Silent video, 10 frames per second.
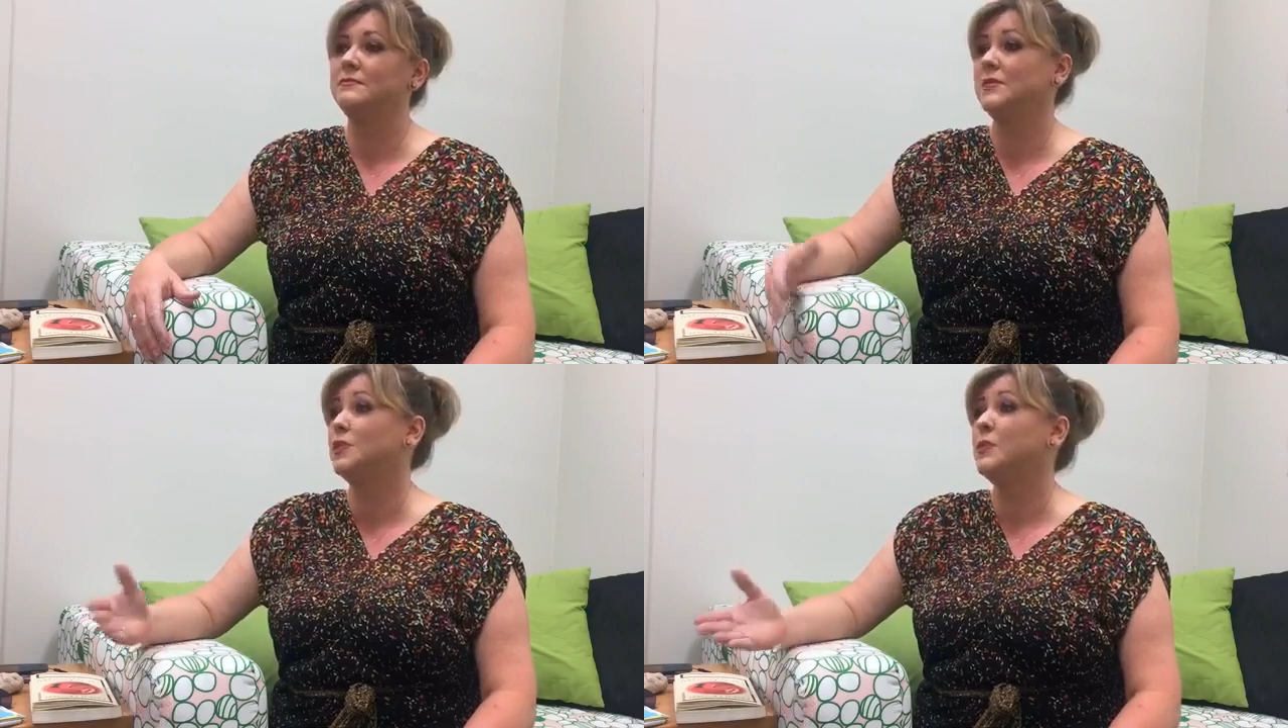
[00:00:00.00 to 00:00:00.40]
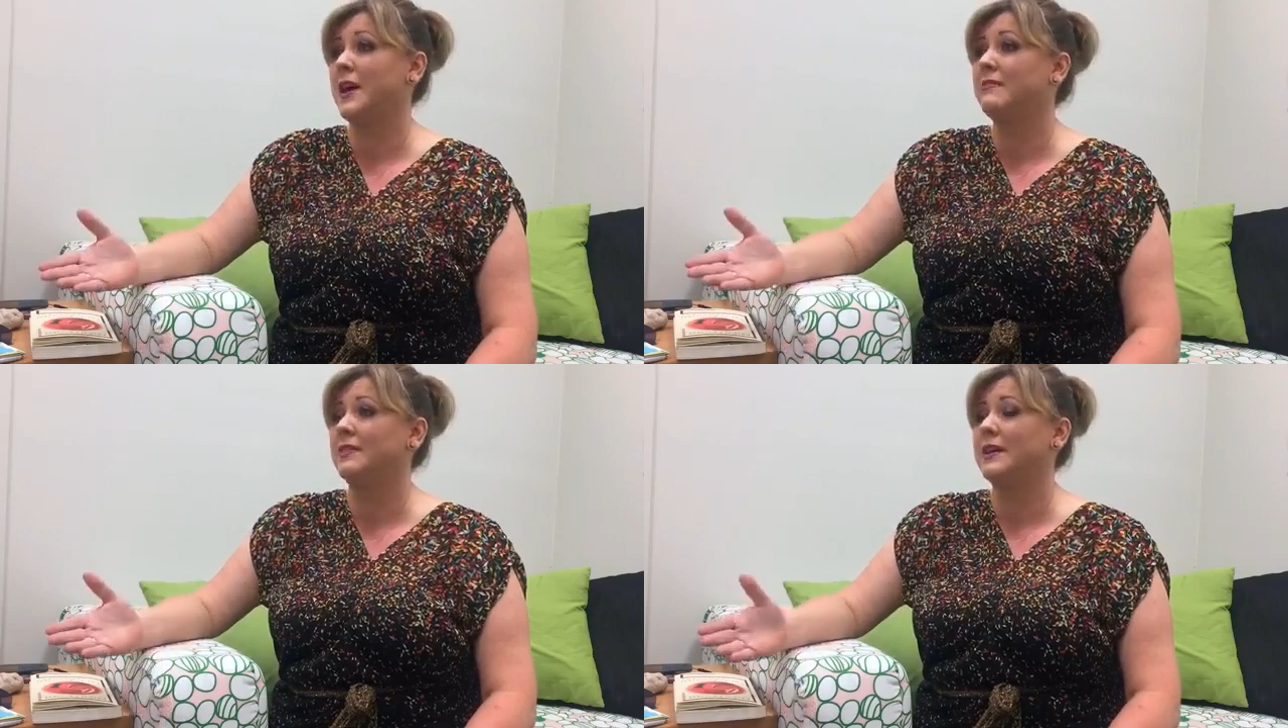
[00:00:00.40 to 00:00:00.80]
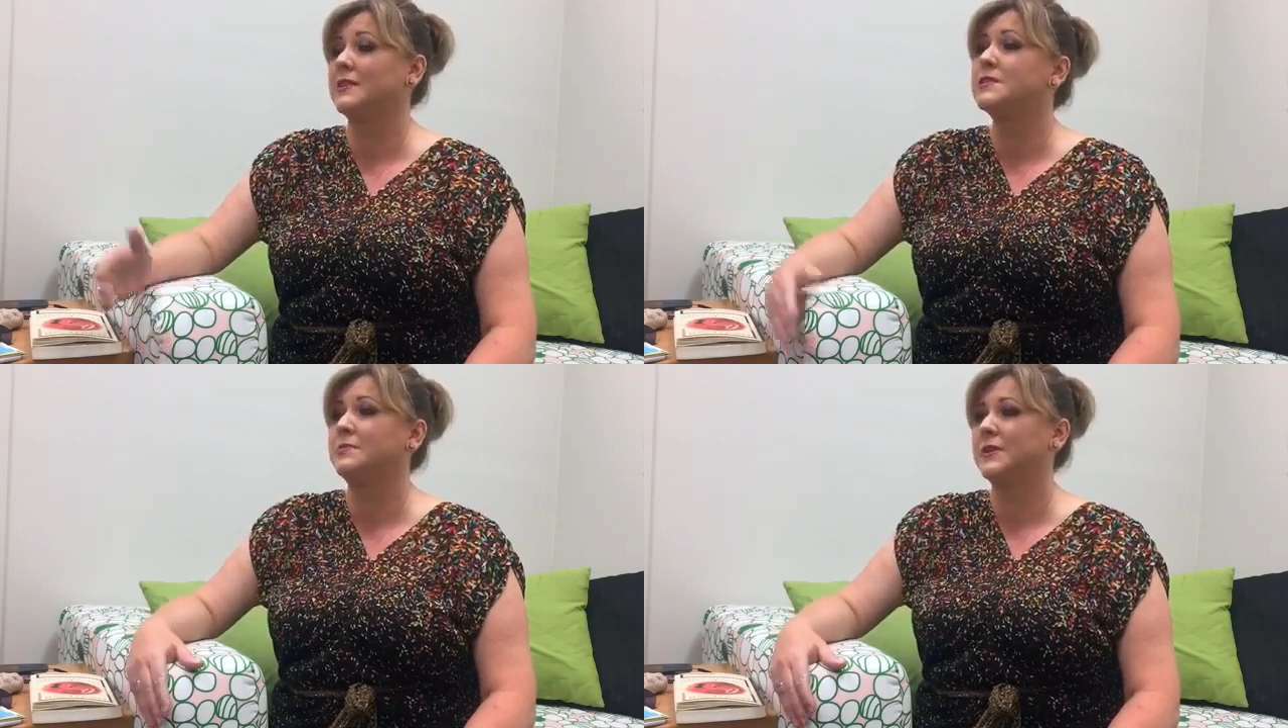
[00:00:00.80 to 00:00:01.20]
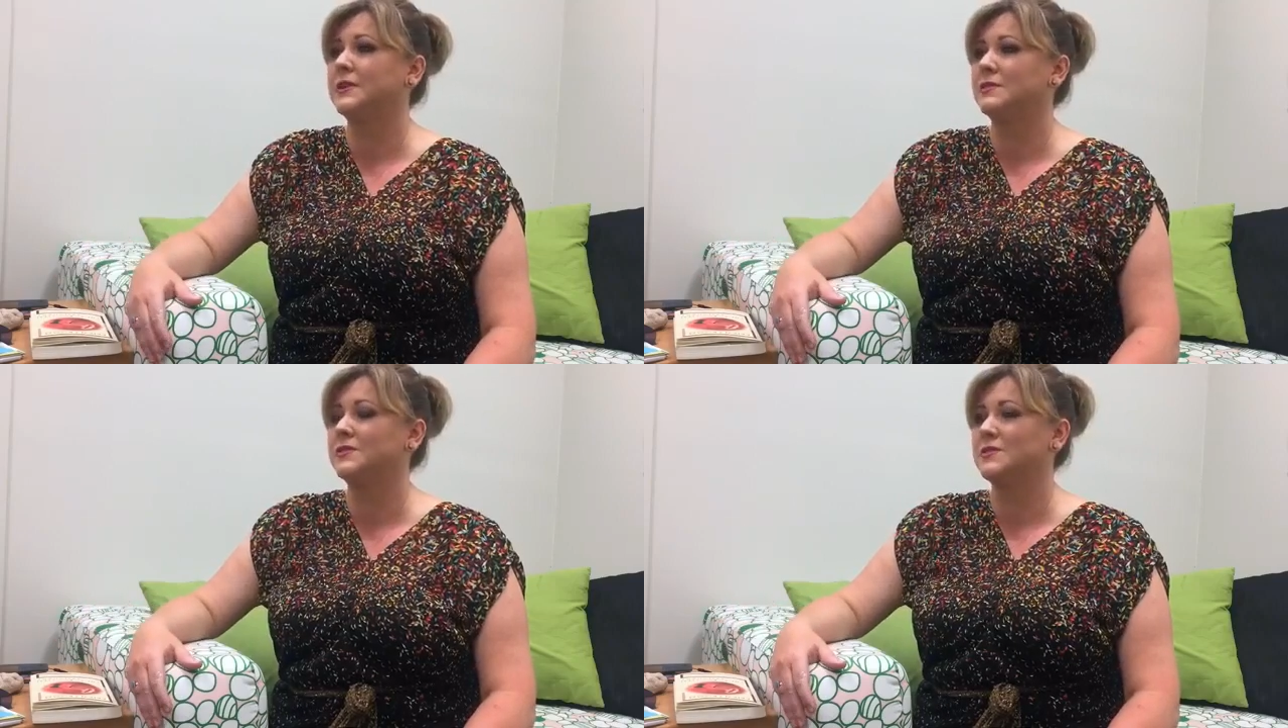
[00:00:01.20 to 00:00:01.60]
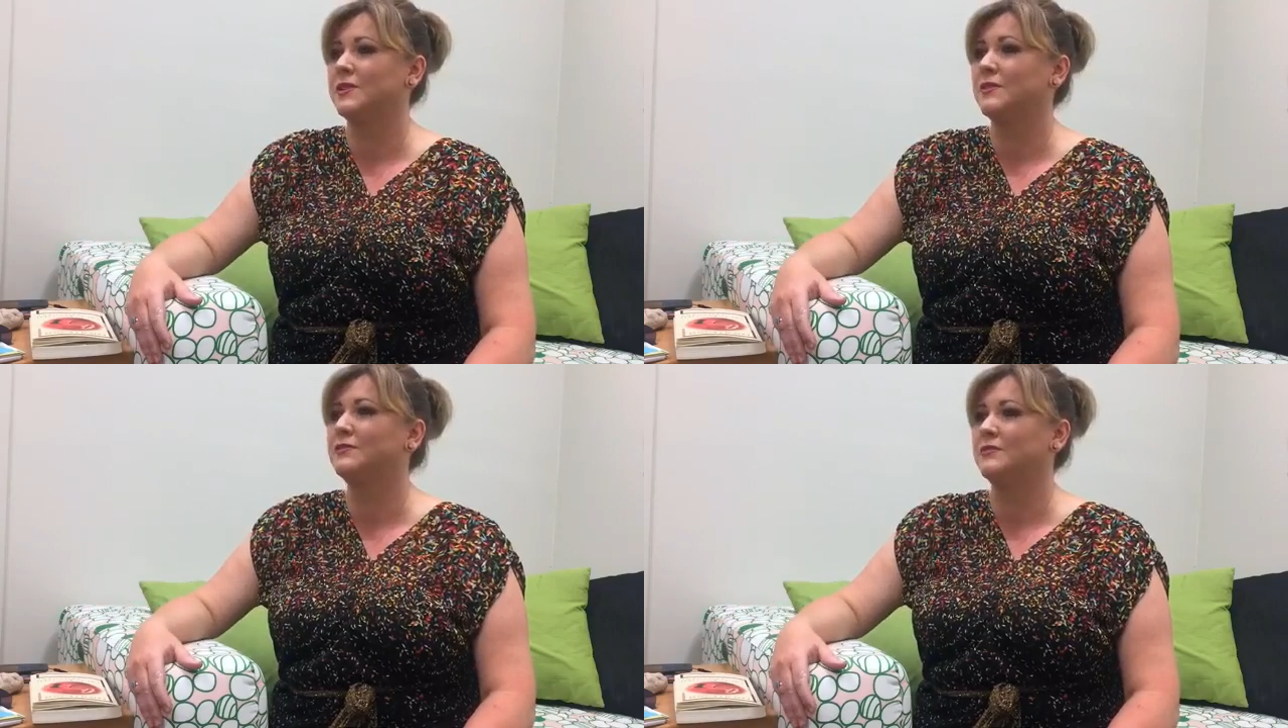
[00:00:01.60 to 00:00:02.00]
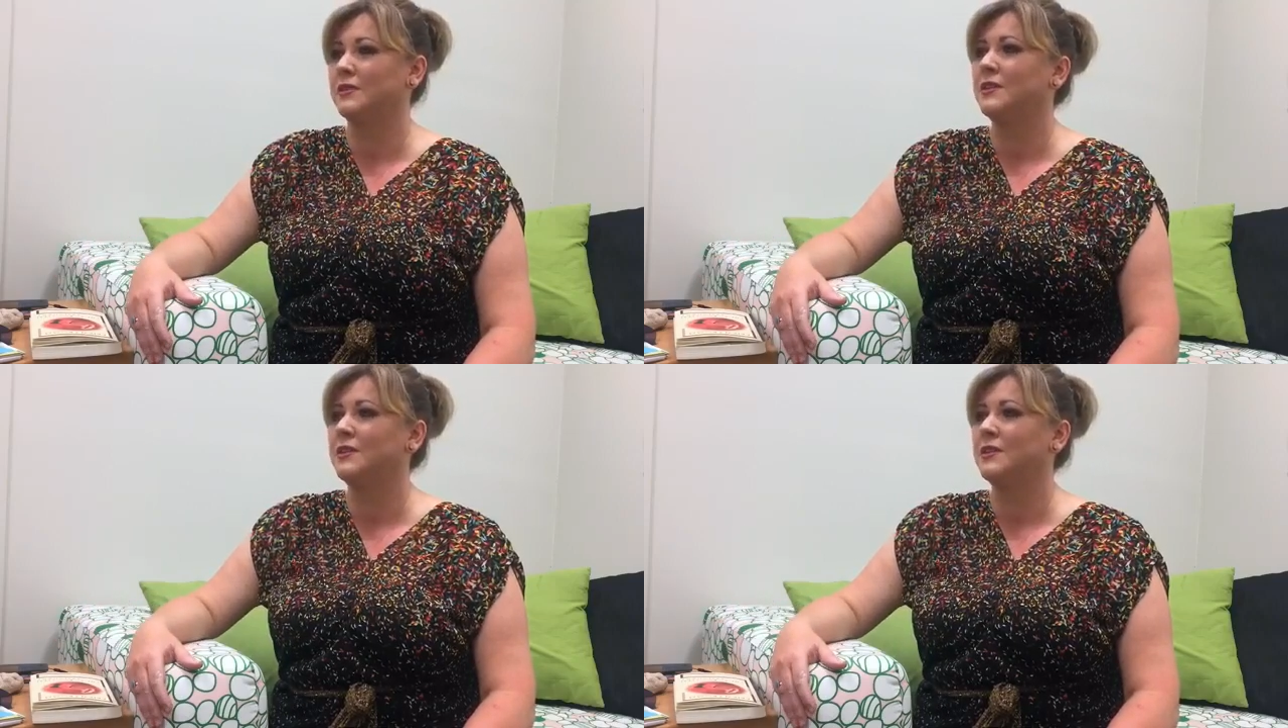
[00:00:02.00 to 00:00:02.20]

you were having that experience yourself.